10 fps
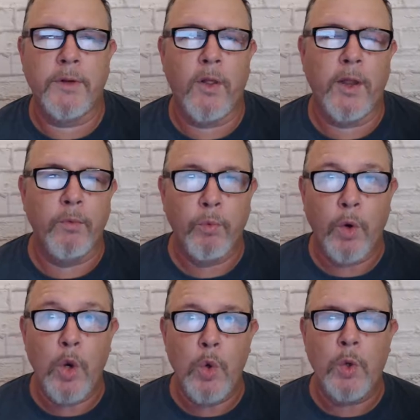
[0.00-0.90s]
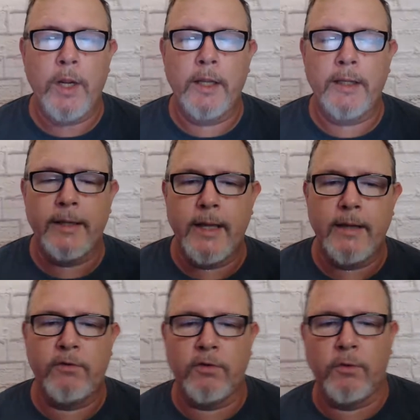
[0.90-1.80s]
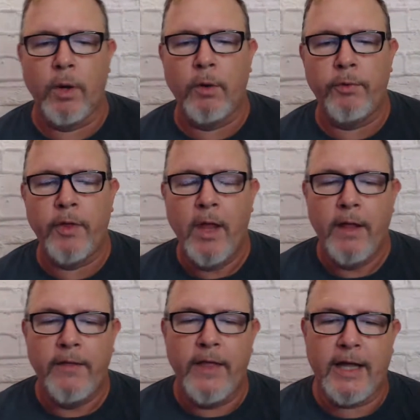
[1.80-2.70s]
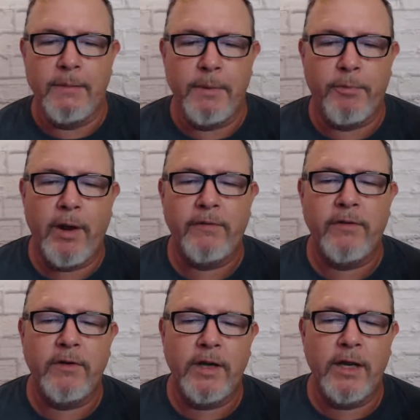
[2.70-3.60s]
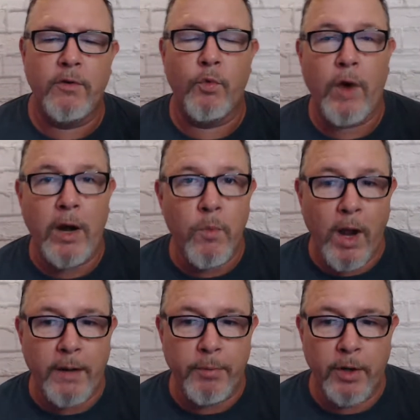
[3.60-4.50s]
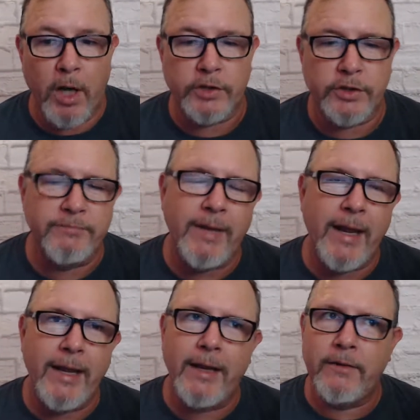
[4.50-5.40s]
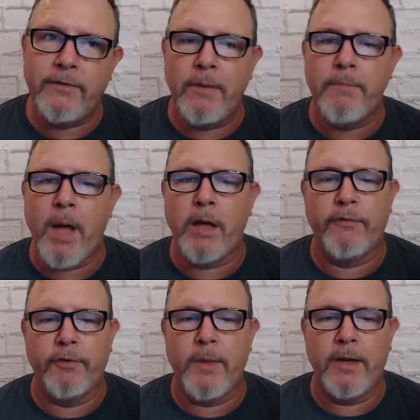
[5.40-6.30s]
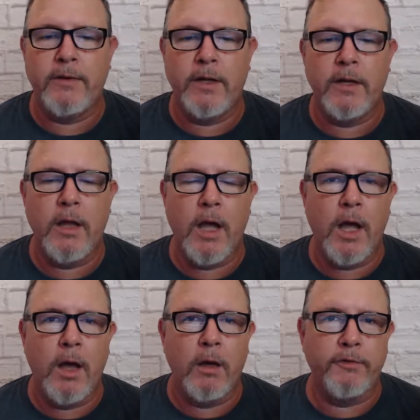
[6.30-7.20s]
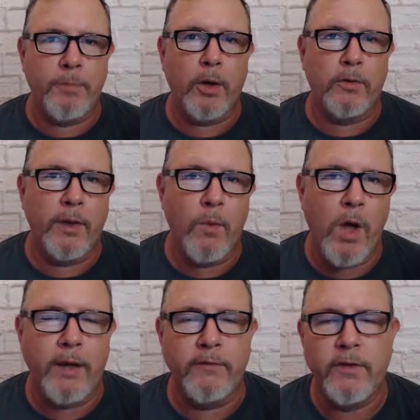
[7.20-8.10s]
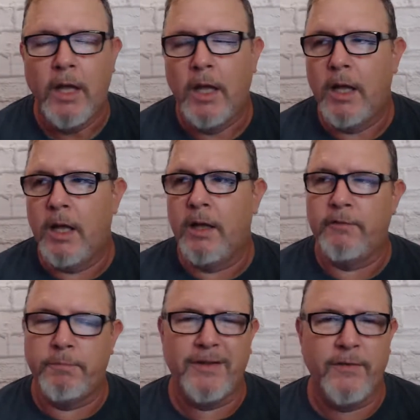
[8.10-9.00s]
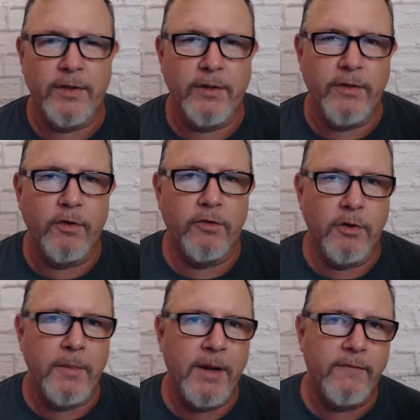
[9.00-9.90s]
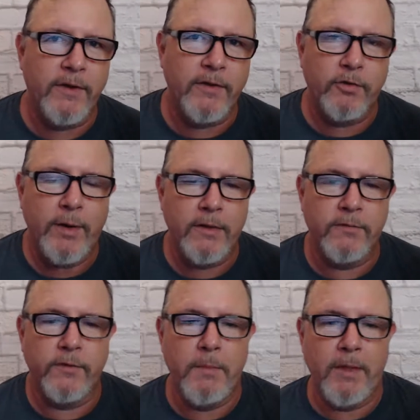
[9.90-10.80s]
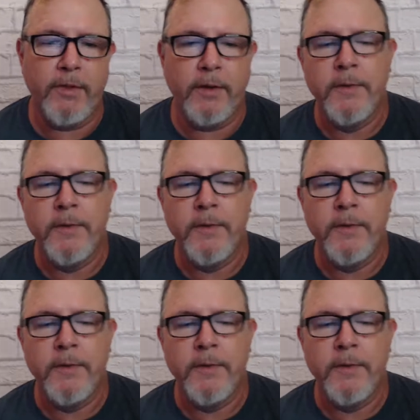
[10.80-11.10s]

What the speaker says: call a rogue yeast growth that can be present in red wine production and some bottle fermented sparkling wines, specifically those that are made via the transfer method.